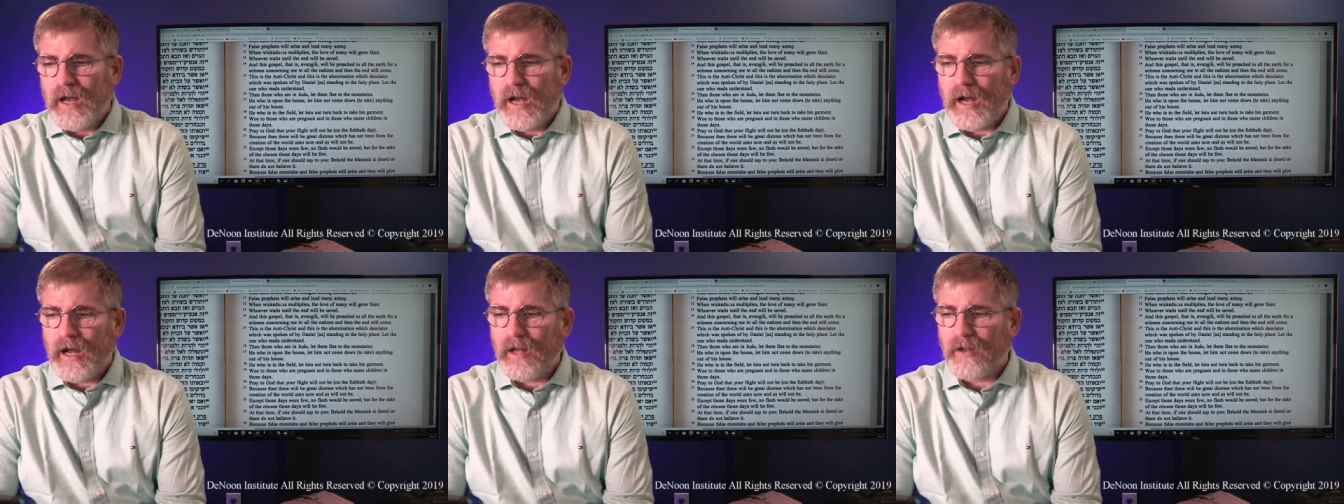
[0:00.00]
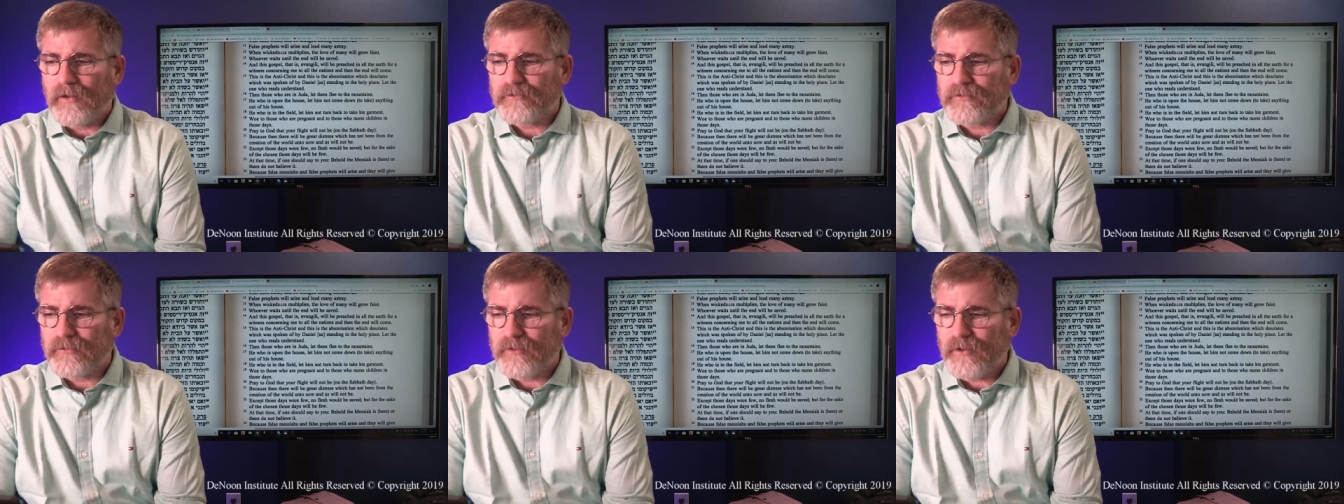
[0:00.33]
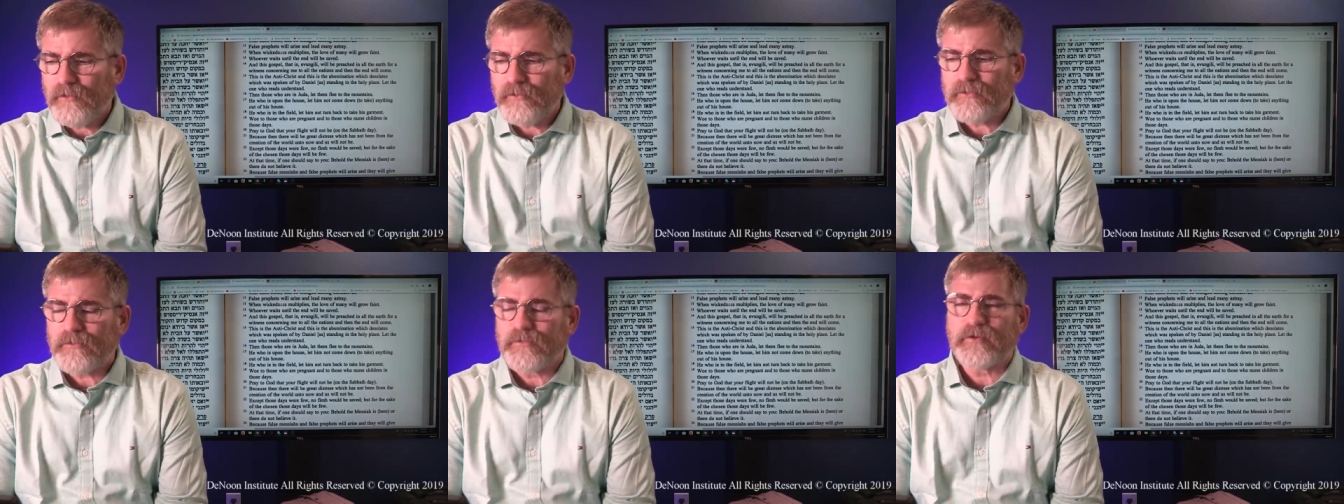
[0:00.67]
Uh, so
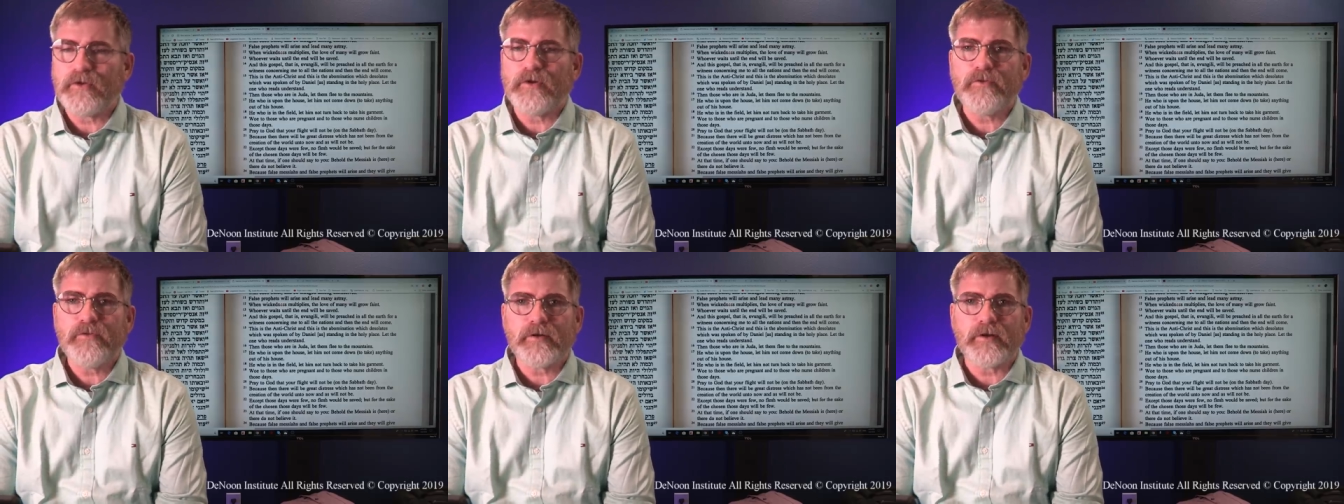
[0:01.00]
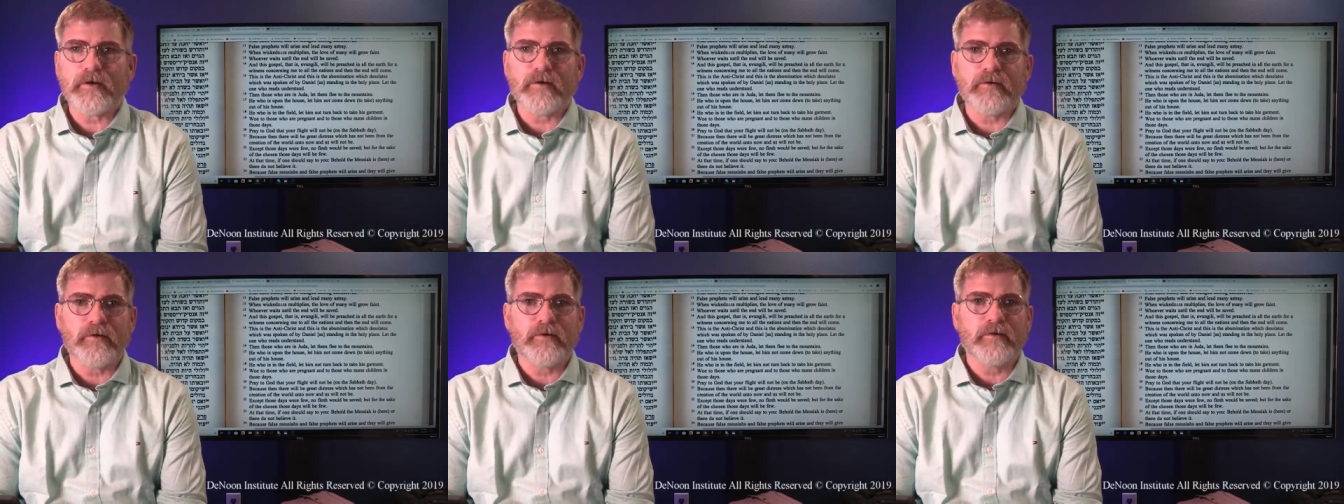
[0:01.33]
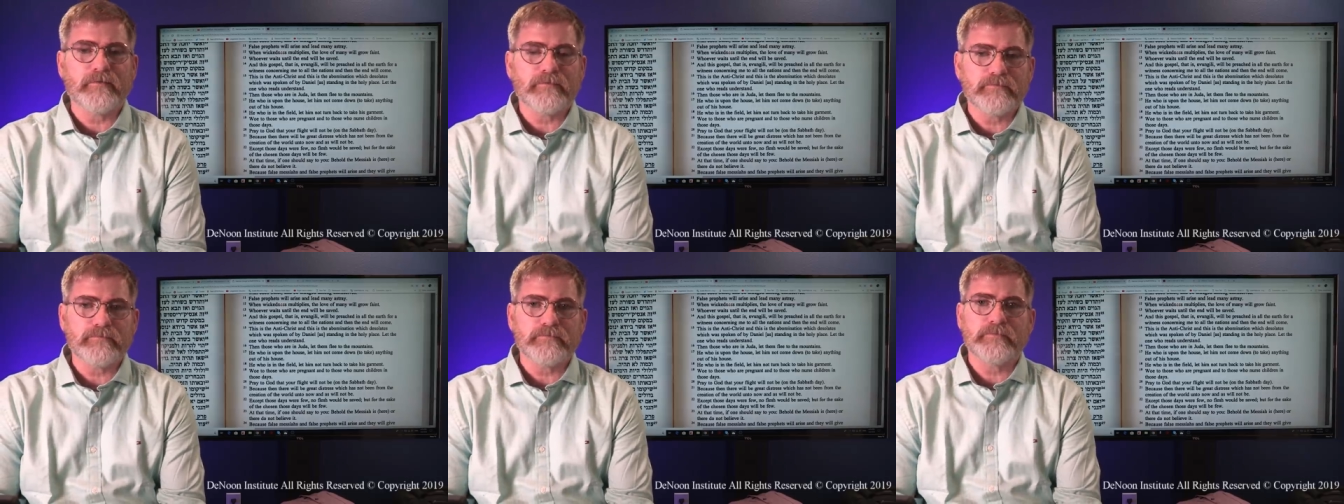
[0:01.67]
those of you that are
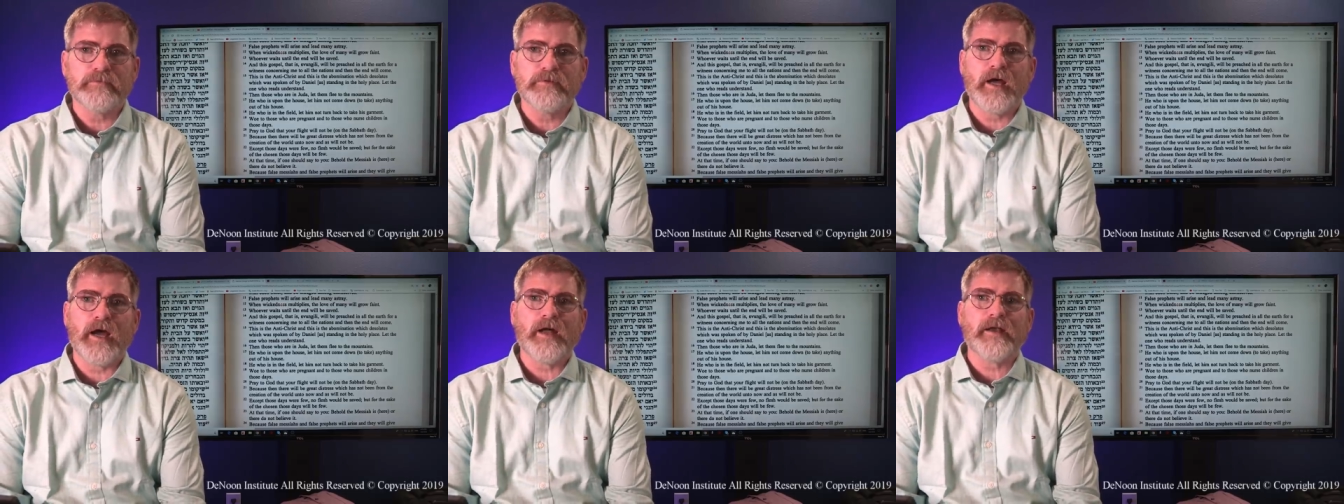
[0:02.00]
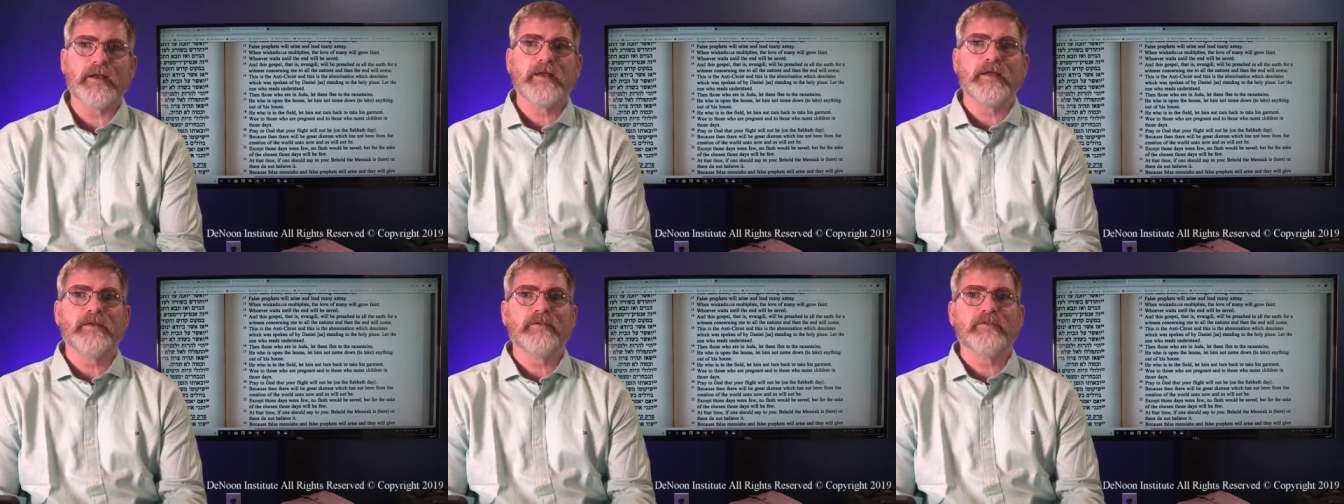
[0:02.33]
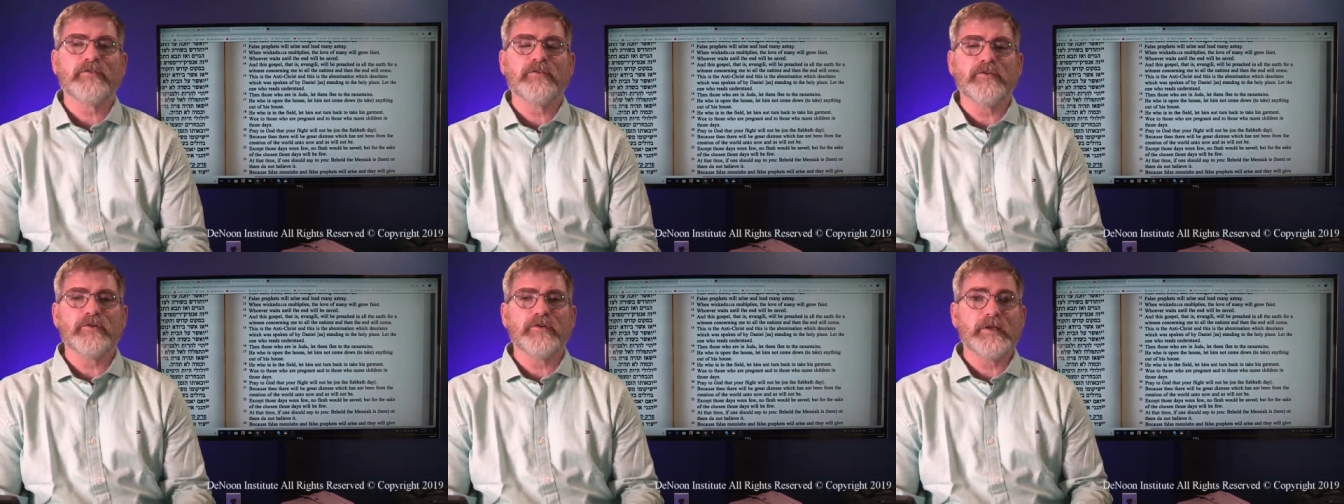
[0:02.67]
not
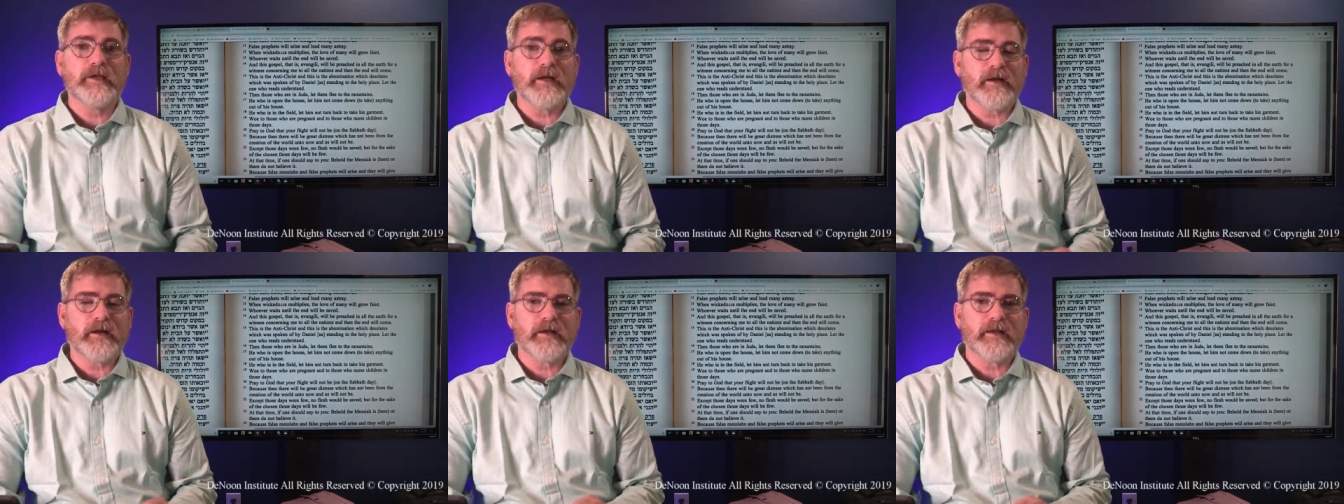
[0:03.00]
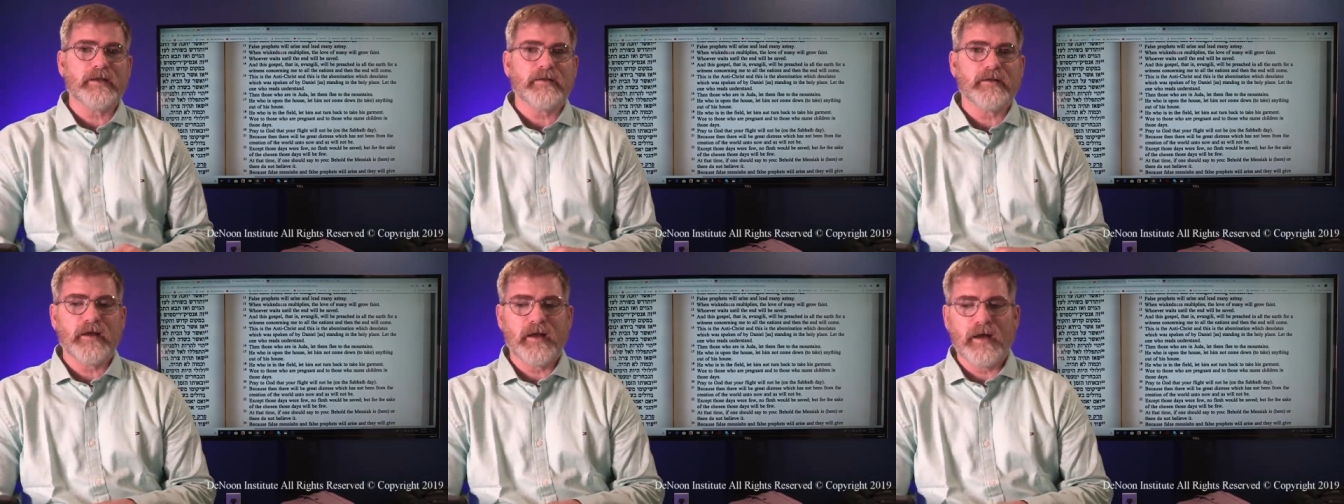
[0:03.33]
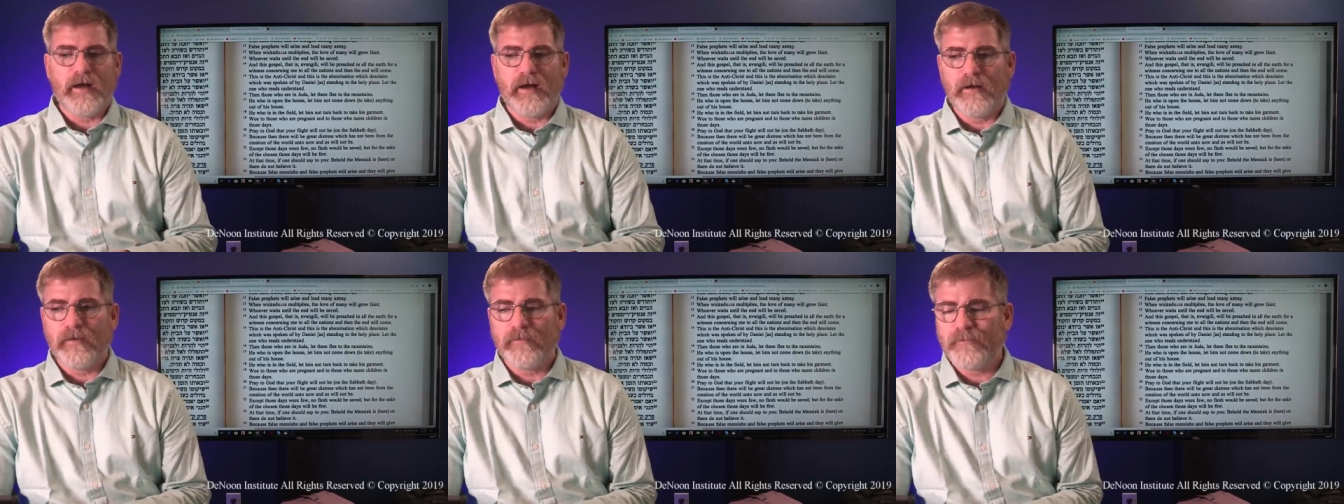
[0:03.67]
into hearing
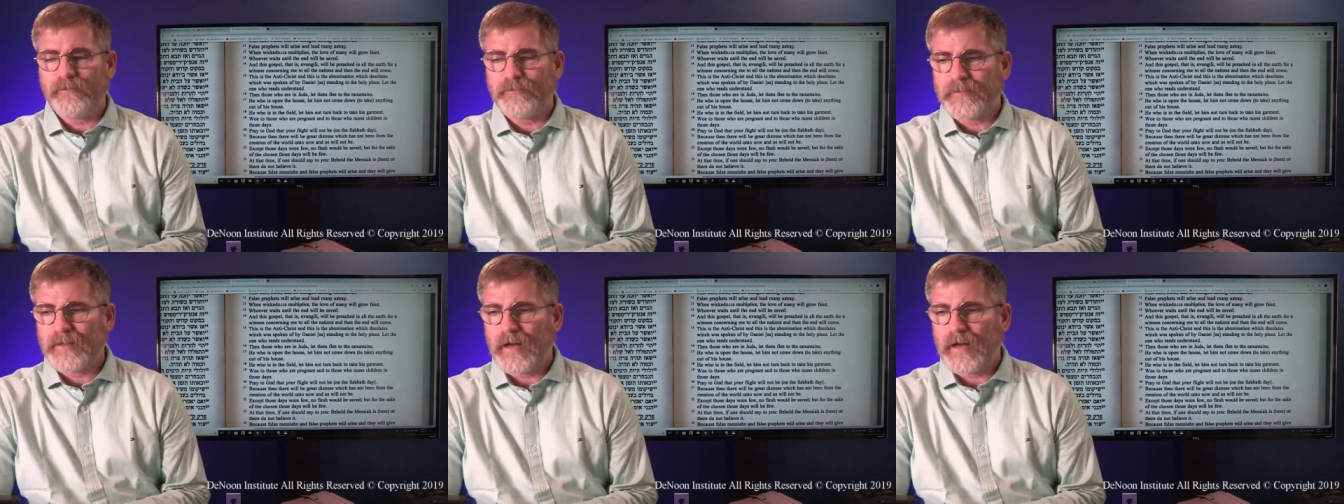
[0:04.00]
uh,